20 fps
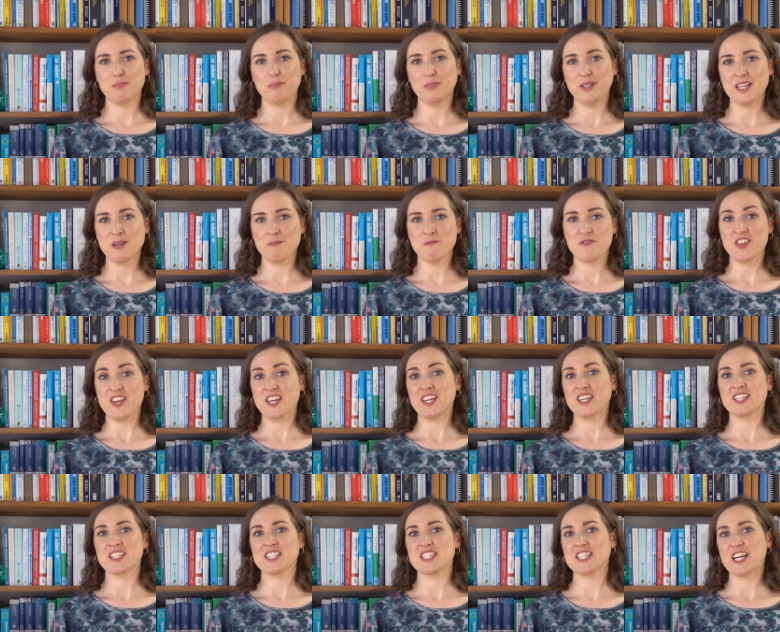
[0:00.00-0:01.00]
blame
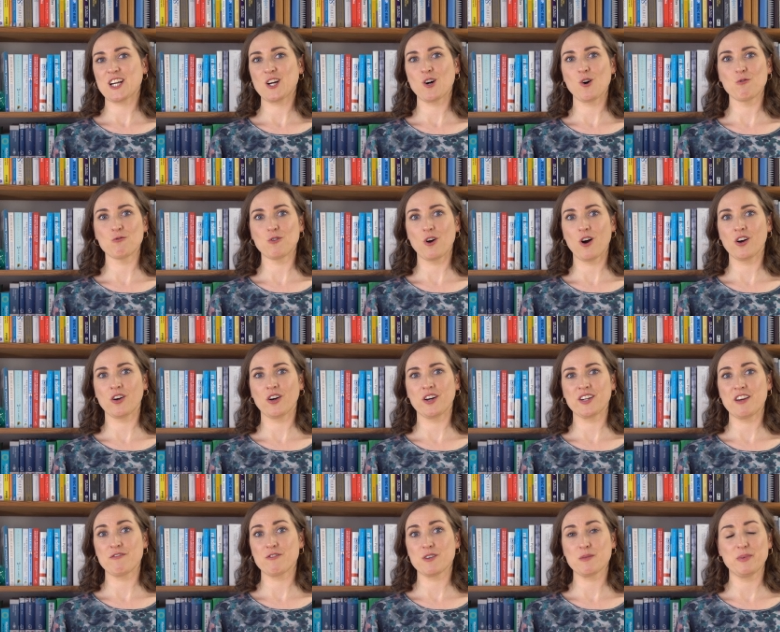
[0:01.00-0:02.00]
things that go wrong
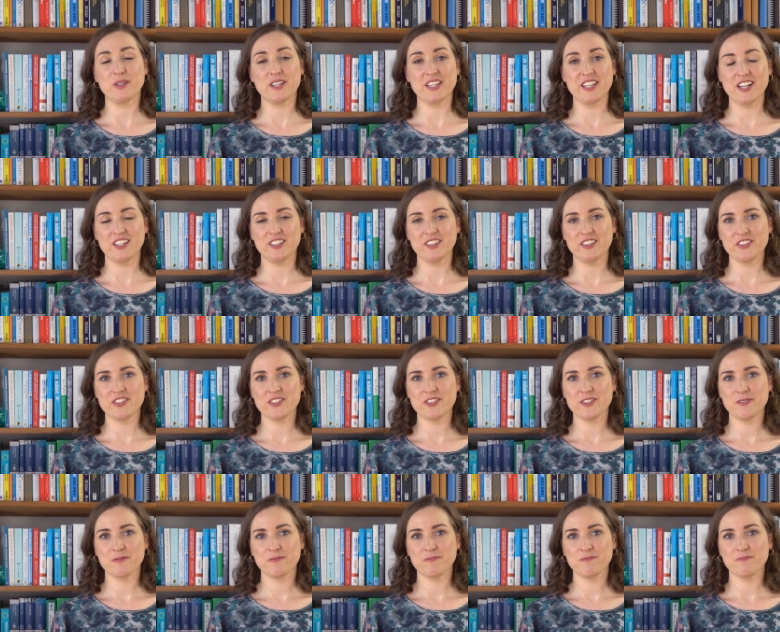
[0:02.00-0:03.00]
on everybody else.